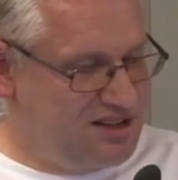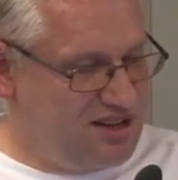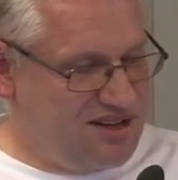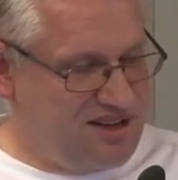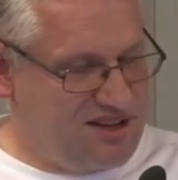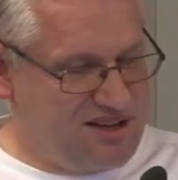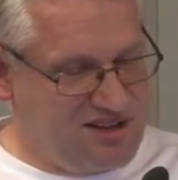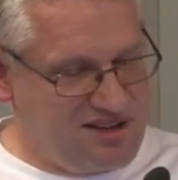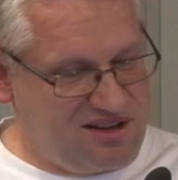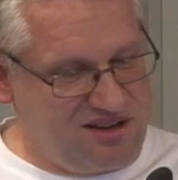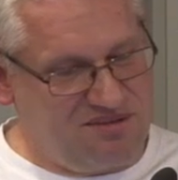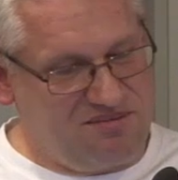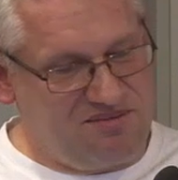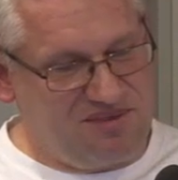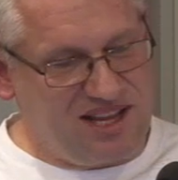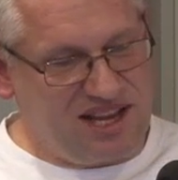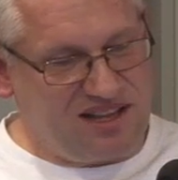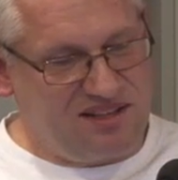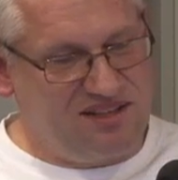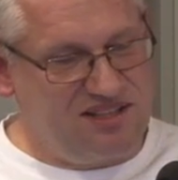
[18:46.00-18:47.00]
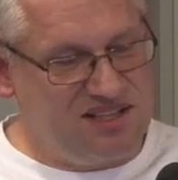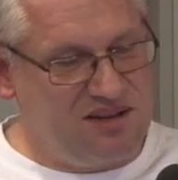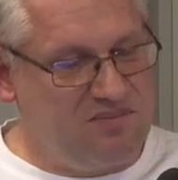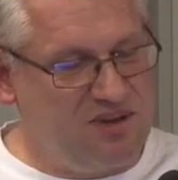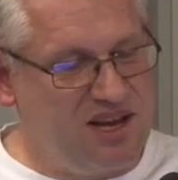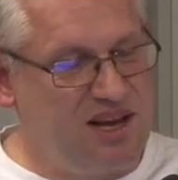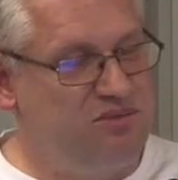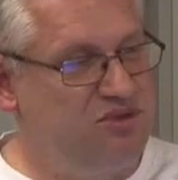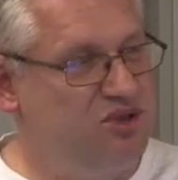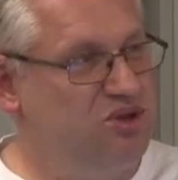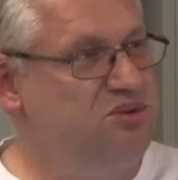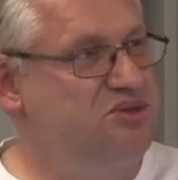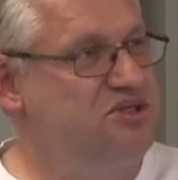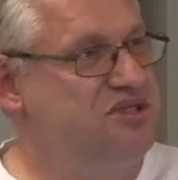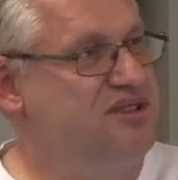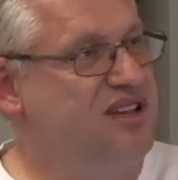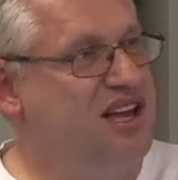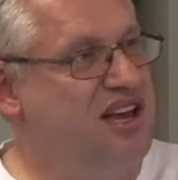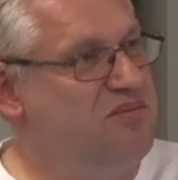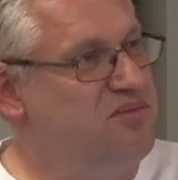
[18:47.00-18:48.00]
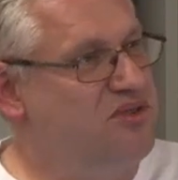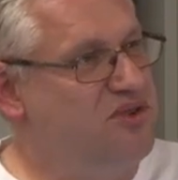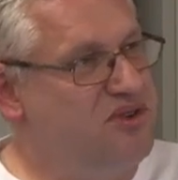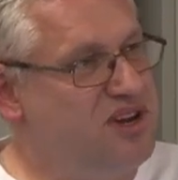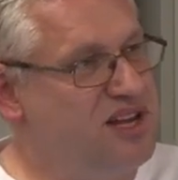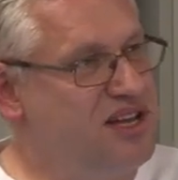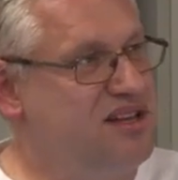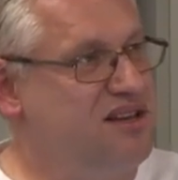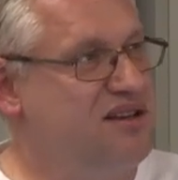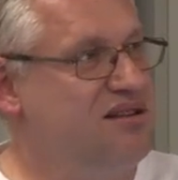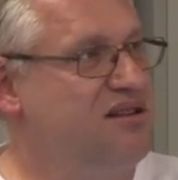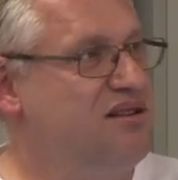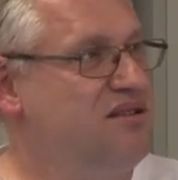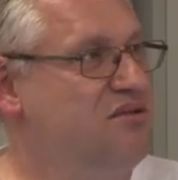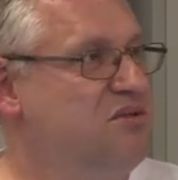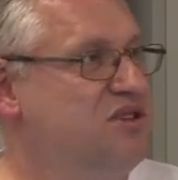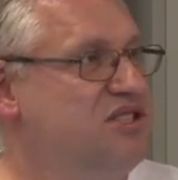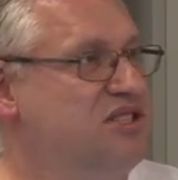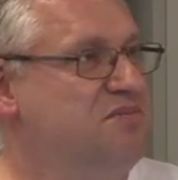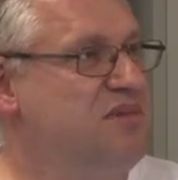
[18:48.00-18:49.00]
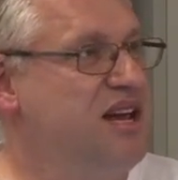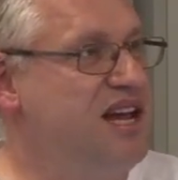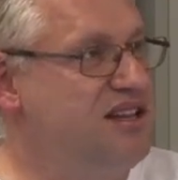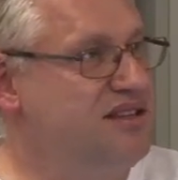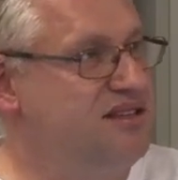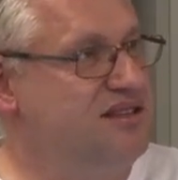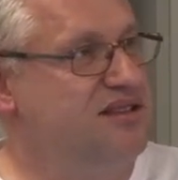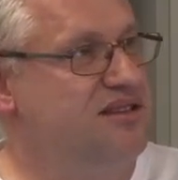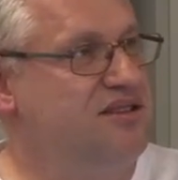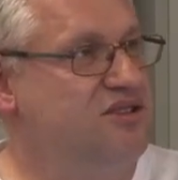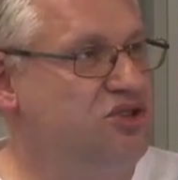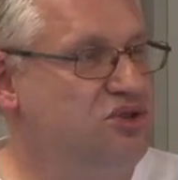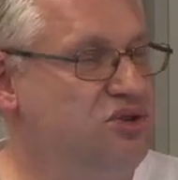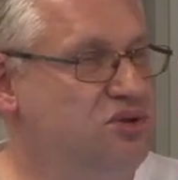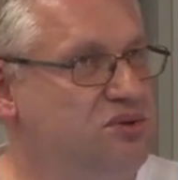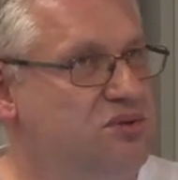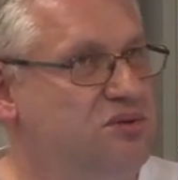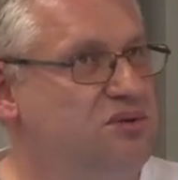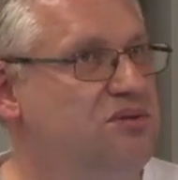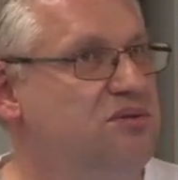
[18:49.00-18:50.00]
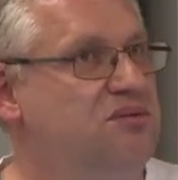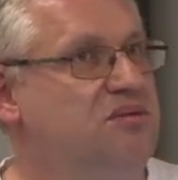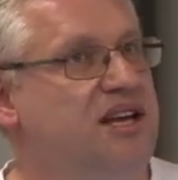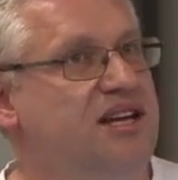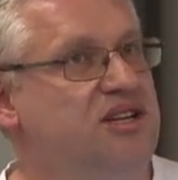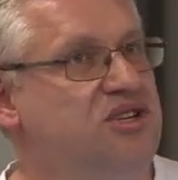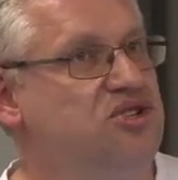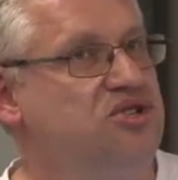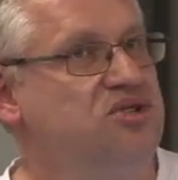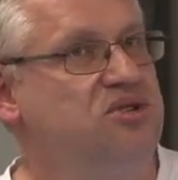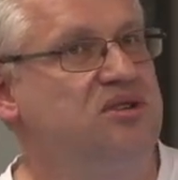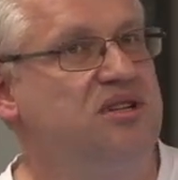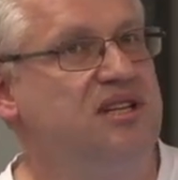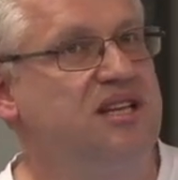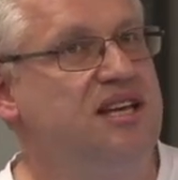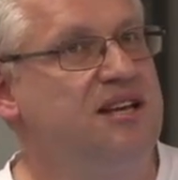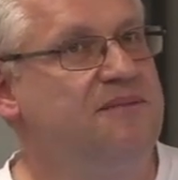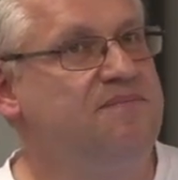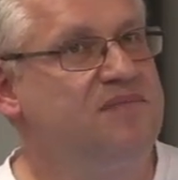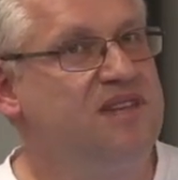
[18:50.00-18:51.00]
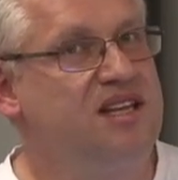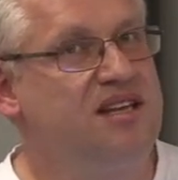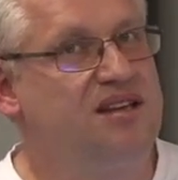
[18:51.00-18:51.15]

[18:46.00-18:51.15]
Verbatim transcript: Uh, that CPM tools library uh, was made to actually